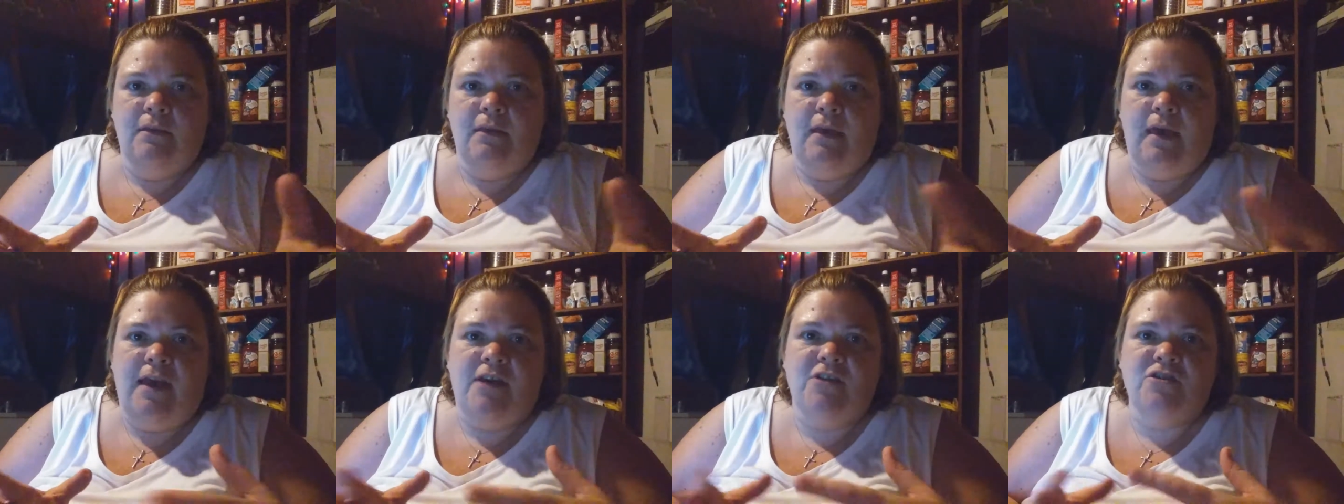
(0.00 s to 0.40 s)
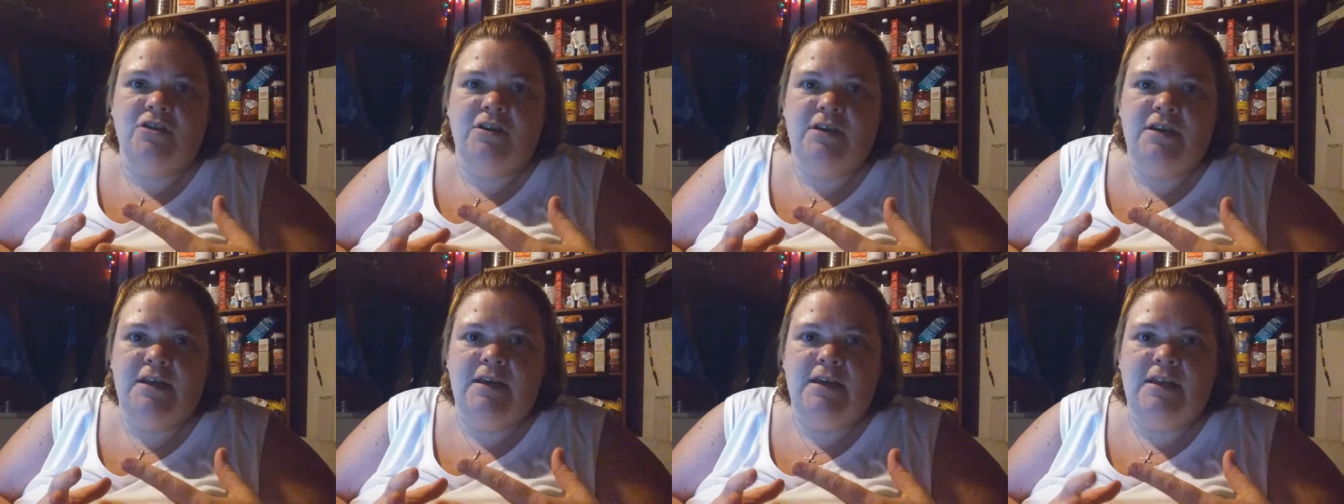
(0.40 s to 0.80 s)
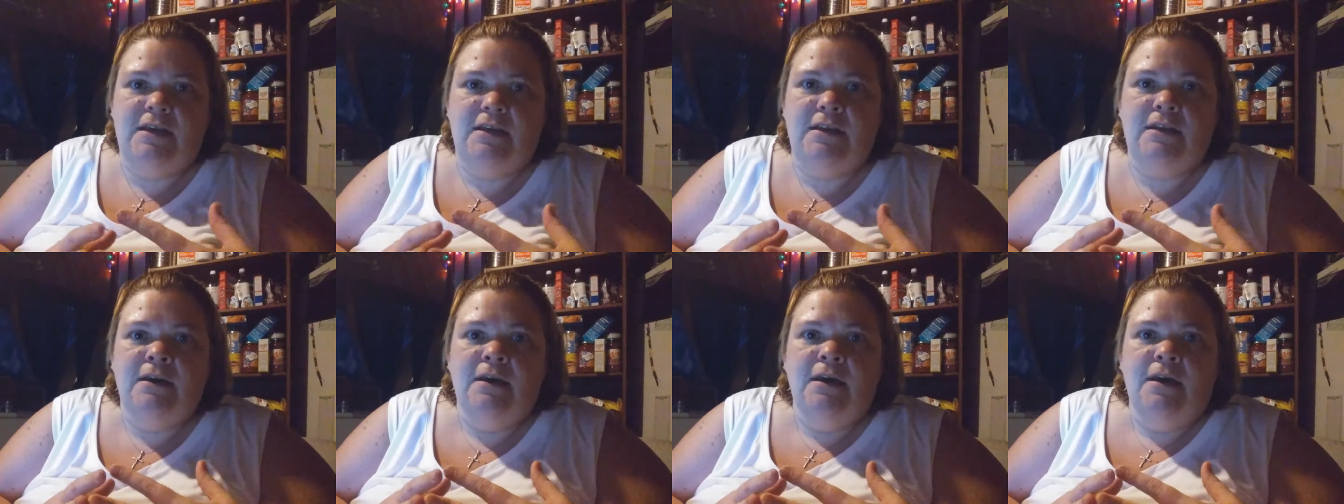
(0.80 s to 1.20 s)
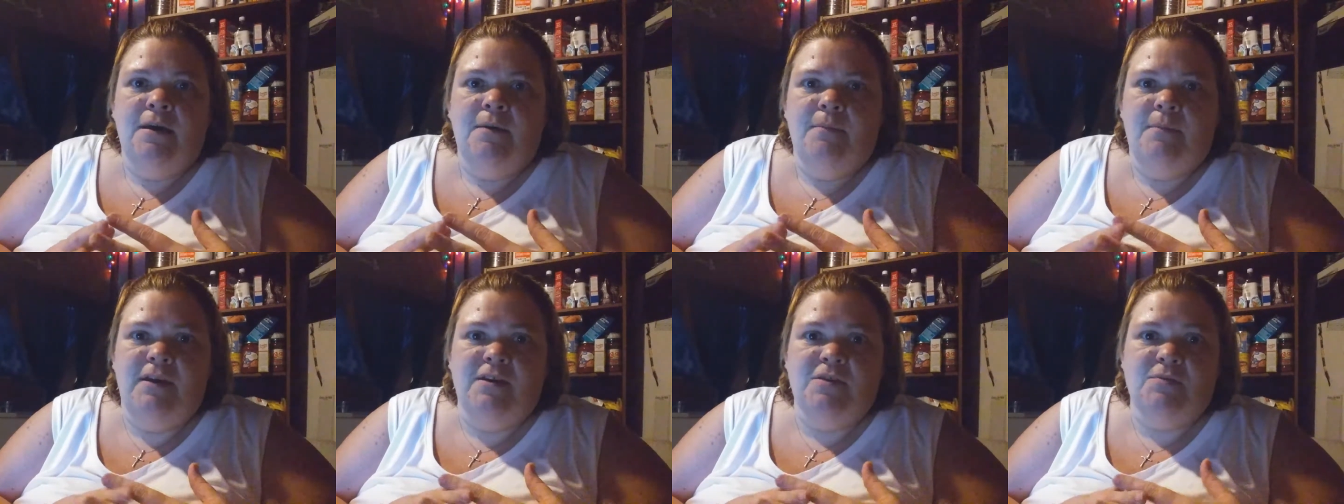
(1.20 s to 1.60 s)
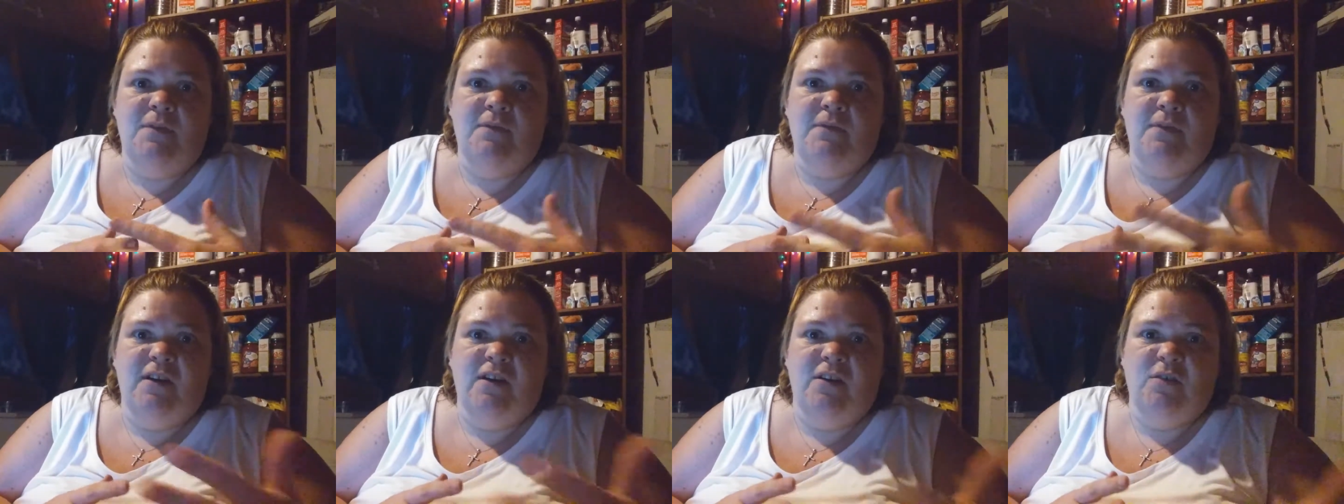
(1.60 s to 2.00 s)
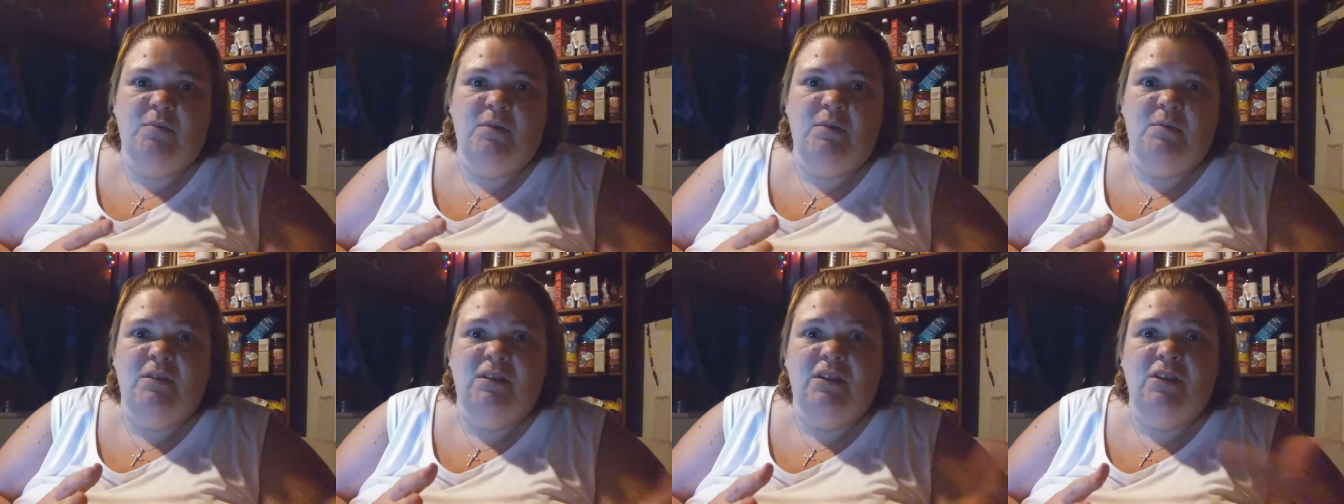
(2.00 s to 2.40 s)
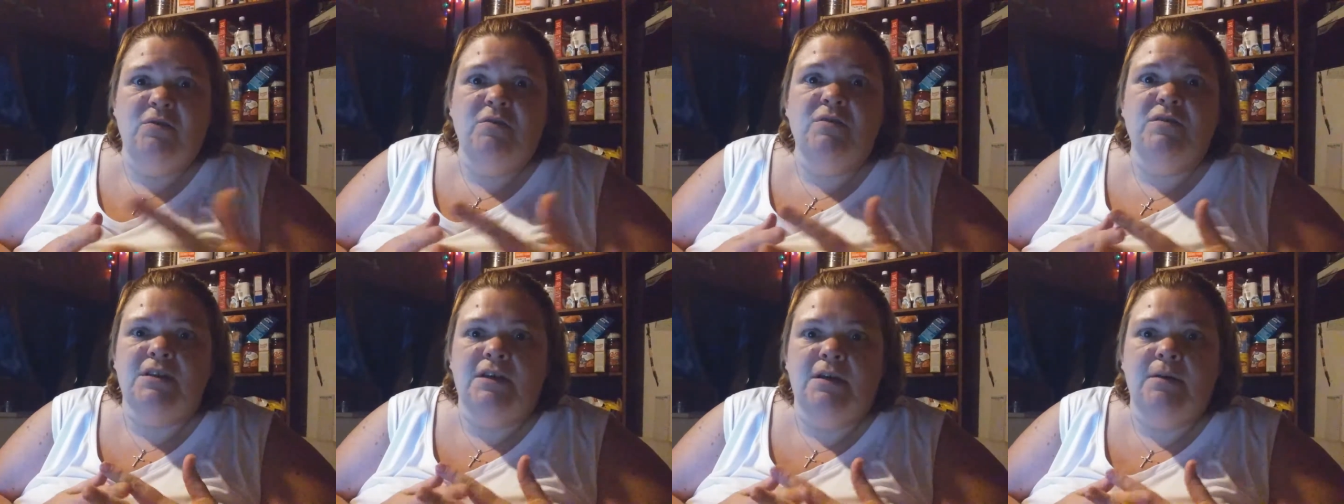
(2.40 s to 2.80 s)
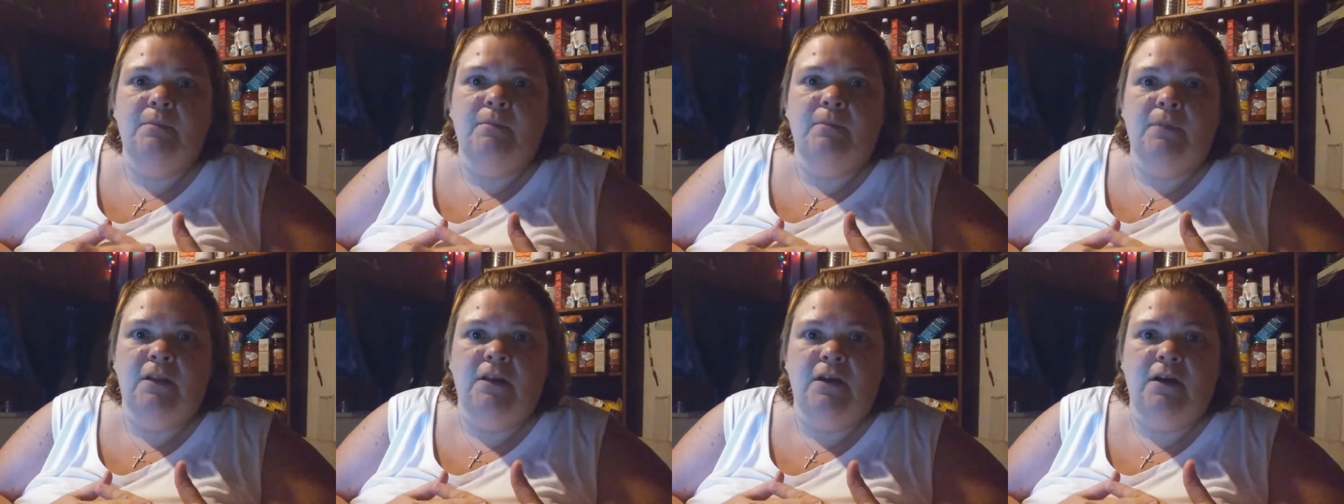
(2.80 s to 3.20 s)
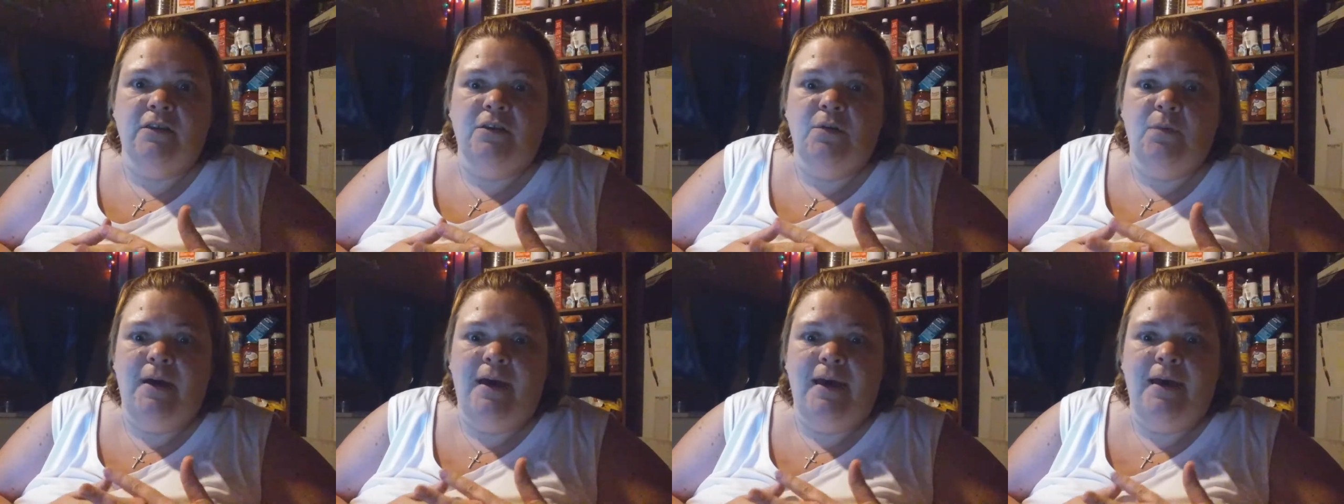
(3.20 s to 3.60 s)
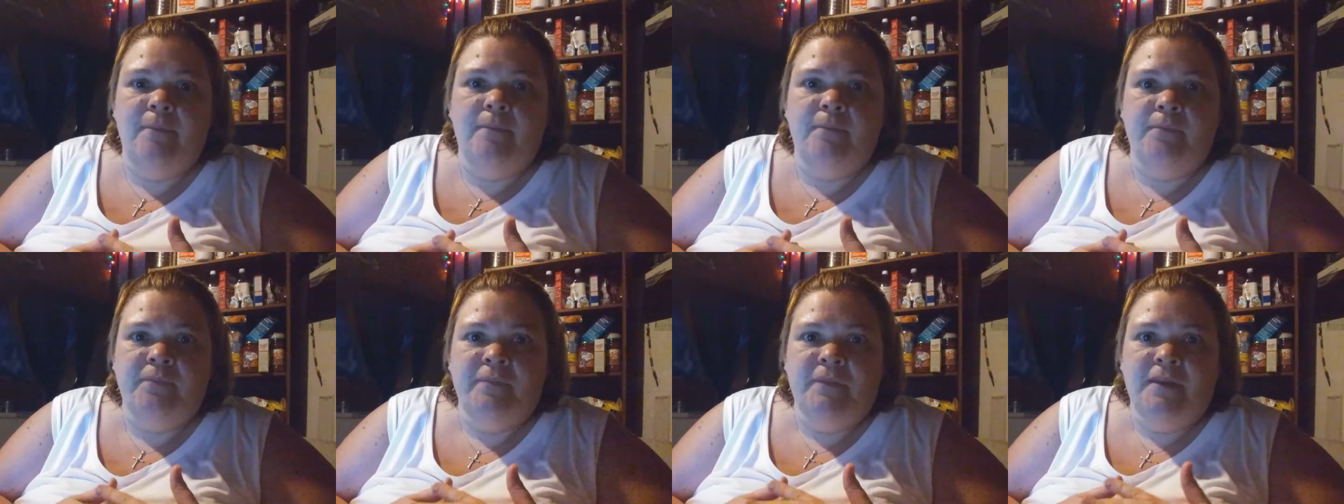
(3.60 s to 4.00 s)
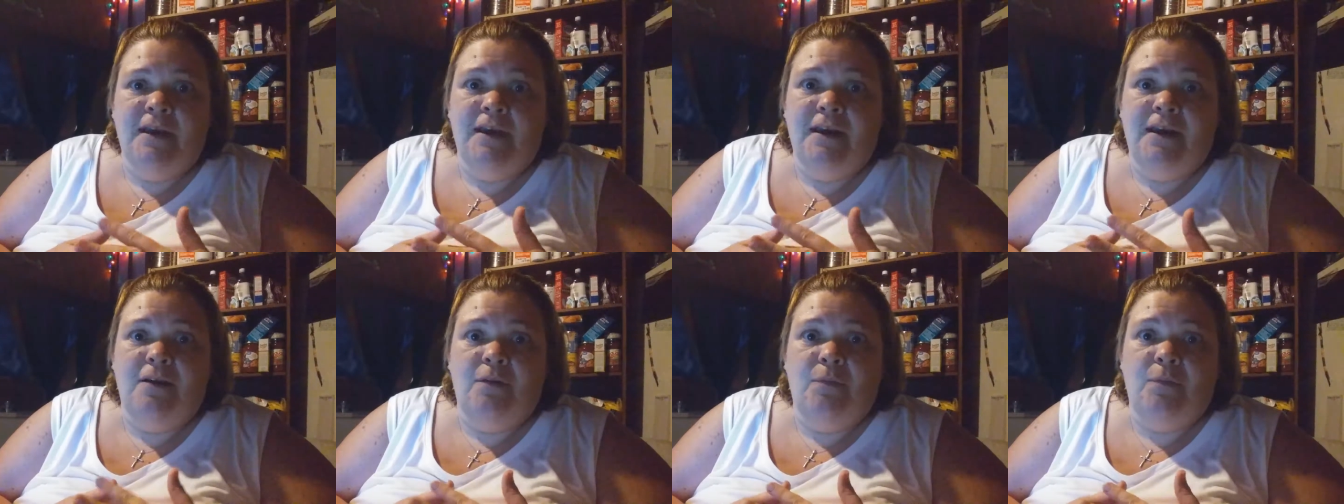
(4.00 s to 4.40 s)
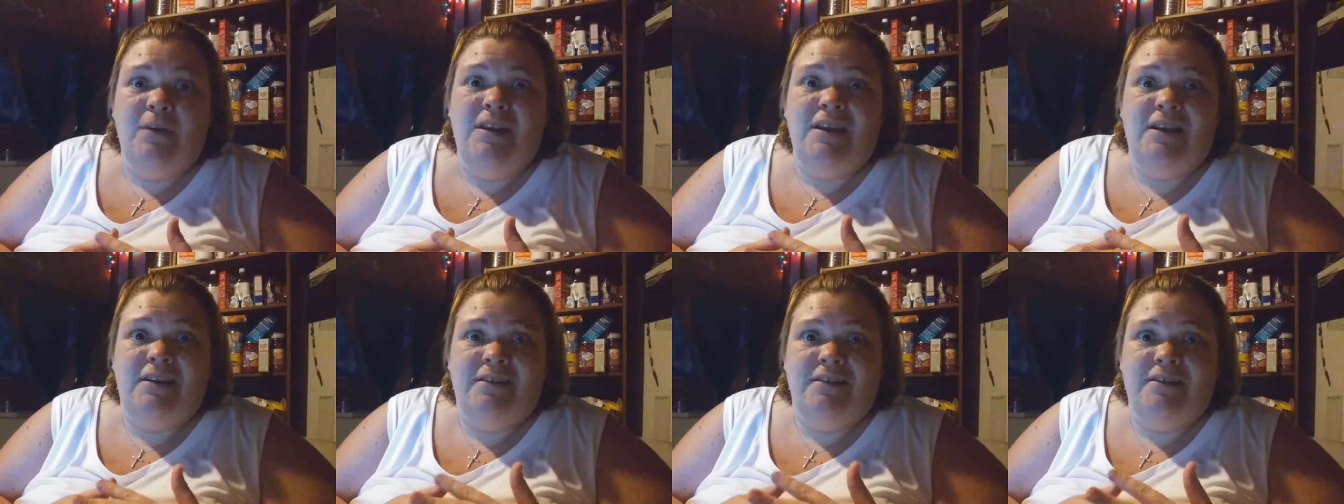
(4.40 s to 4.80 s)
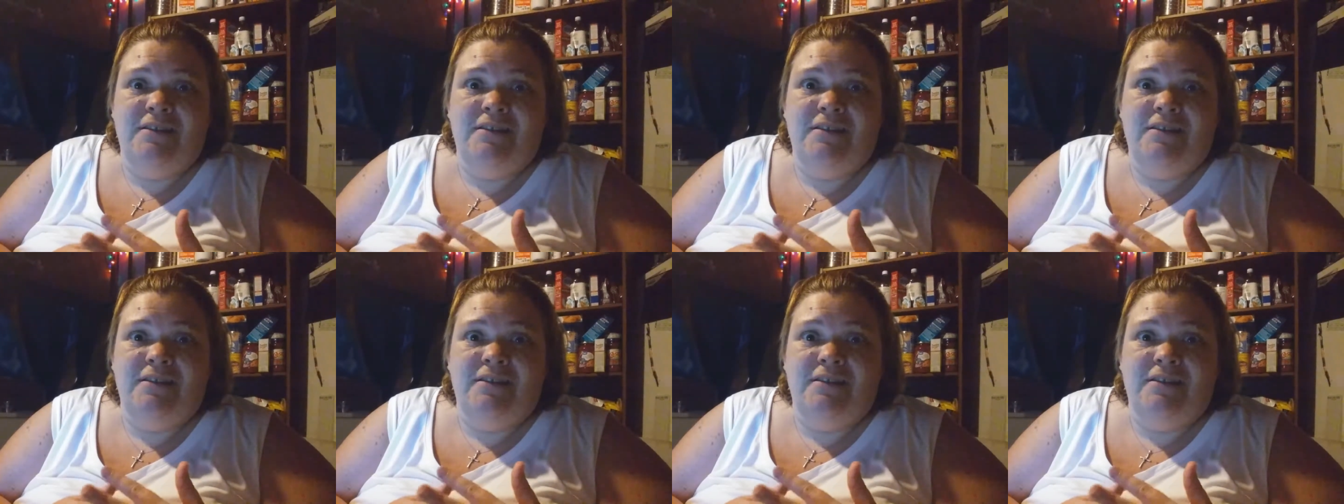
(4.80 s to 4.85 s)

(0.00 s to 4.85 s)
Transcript: actually needed because we figured we would lose some along the way, and we didn't.